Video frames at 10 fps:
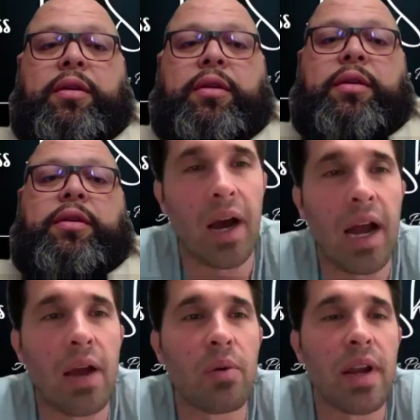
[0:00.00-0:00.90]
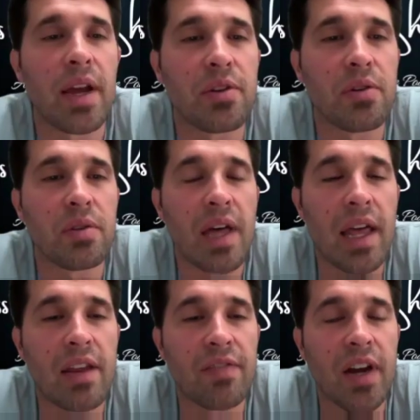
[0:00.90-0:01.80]
Why would I do
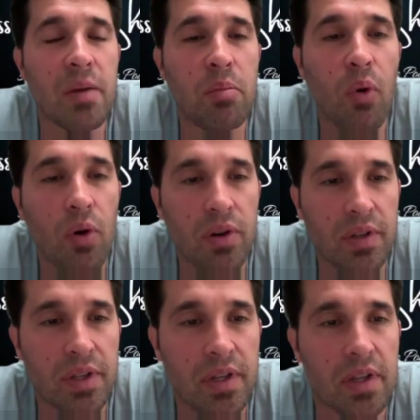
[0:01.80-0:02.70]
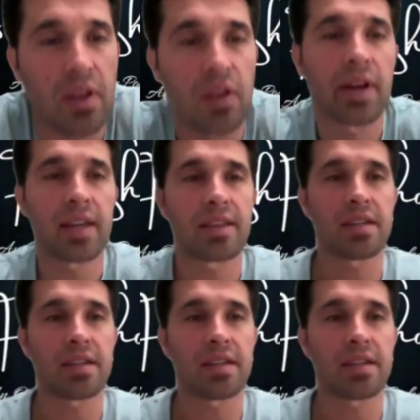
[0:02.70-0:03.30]
that if I'm Portland? Look at the